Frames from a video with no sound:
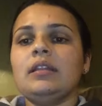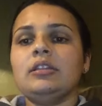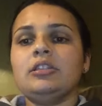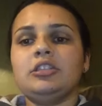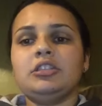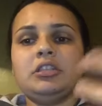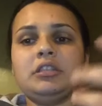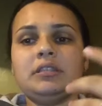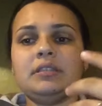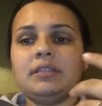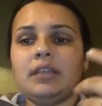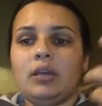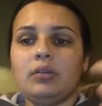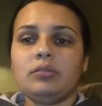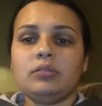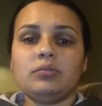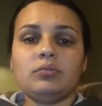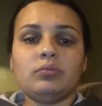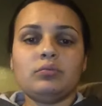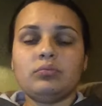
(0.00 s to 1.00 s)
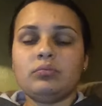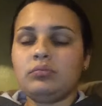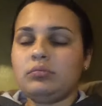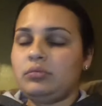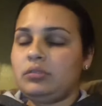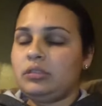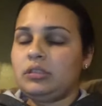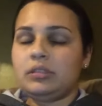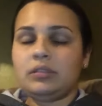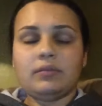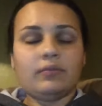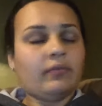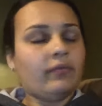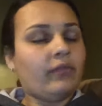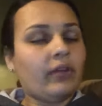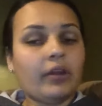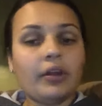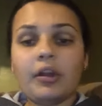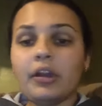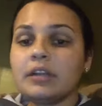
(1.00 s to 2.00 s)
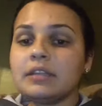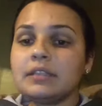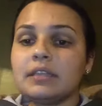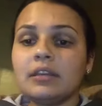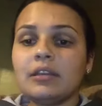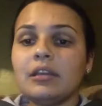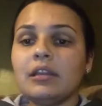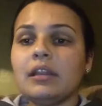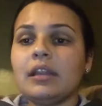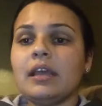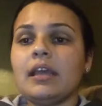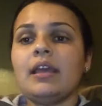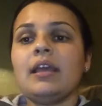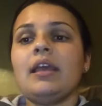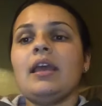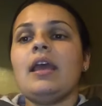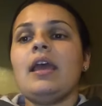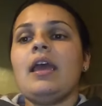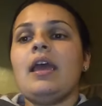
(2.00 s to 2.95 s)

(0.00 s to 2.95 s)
She sounds very articulate,